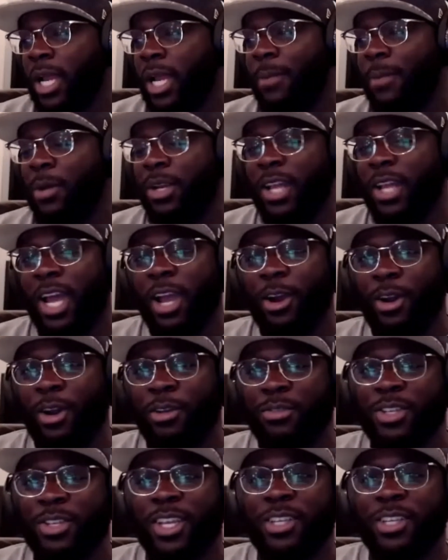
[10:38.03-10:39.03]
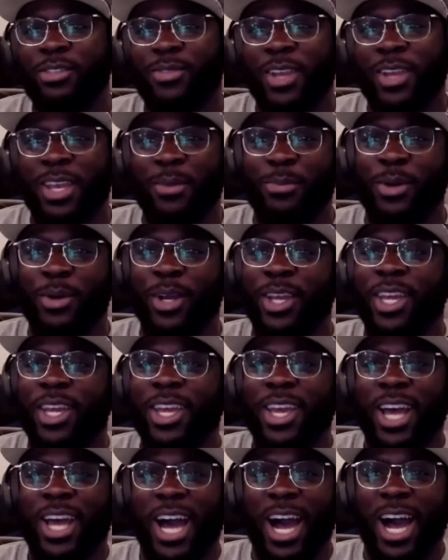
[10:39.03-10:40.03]
diehard Saints fan, but
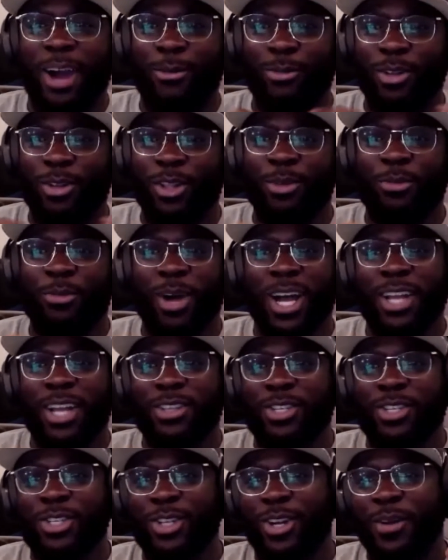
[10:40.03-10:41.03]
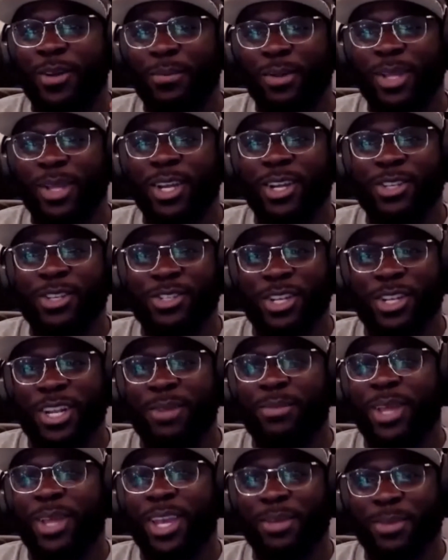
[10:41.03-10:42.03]
I really watch certain players and
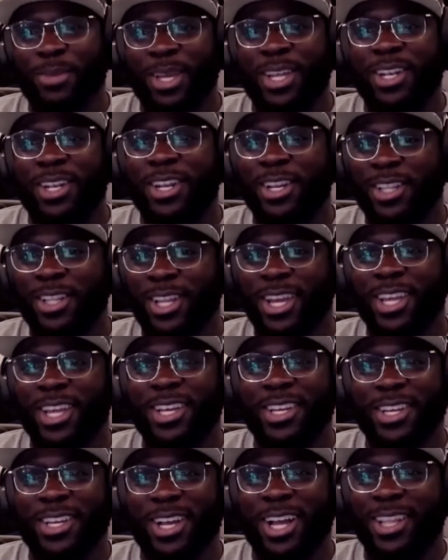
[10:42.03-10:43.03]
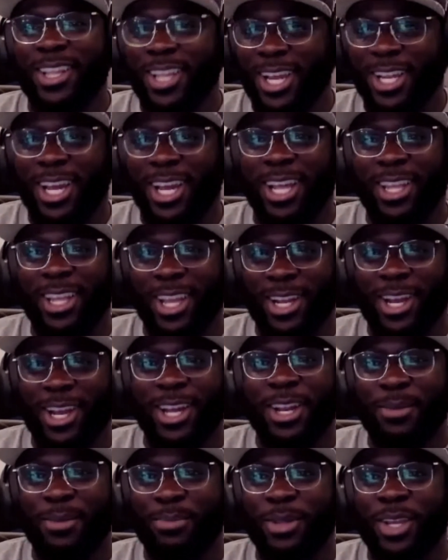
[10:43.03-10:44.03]
I'm like, man, they're like, I like how
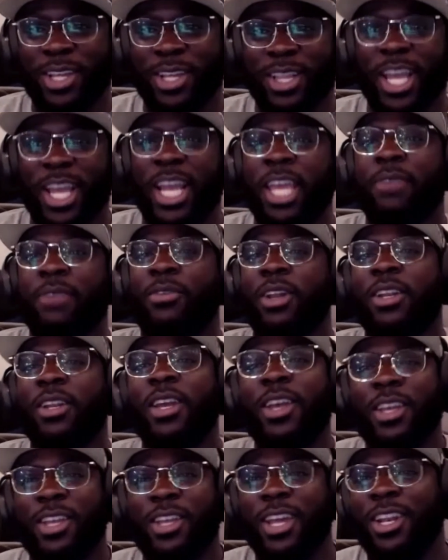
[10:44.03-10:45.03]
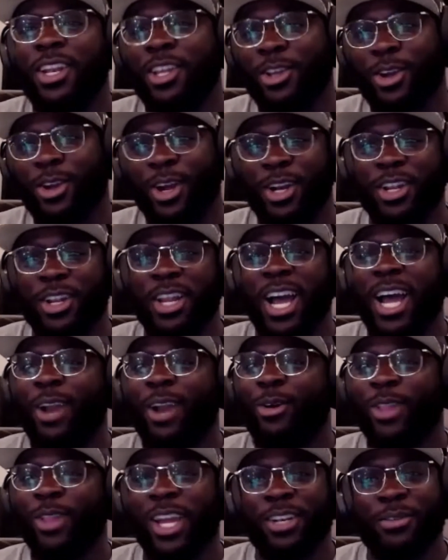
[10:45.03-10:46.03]
they play. Like even Kenny, I
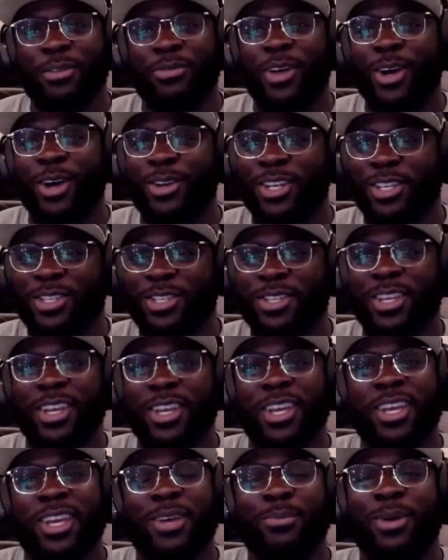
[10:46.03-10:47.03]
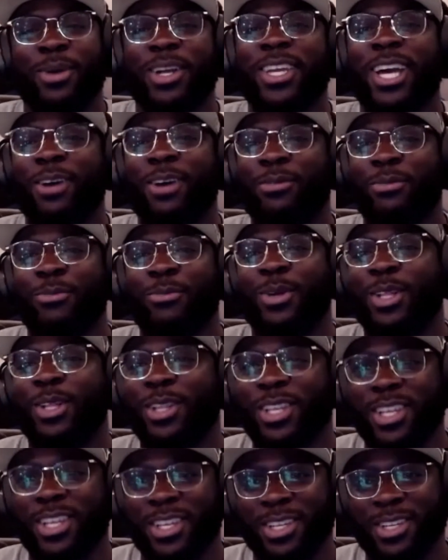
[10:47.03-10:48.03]
don't like the Falcons, but Calvin
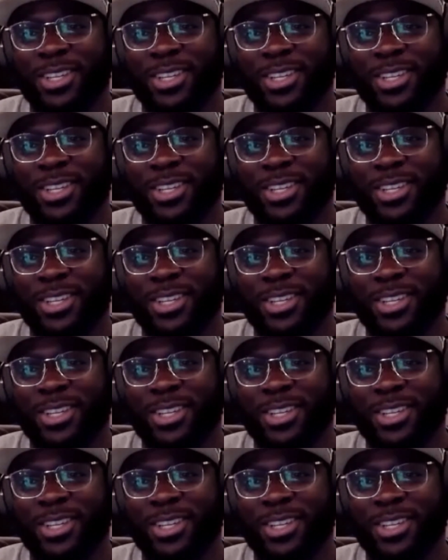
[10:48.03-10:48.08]
Ridley,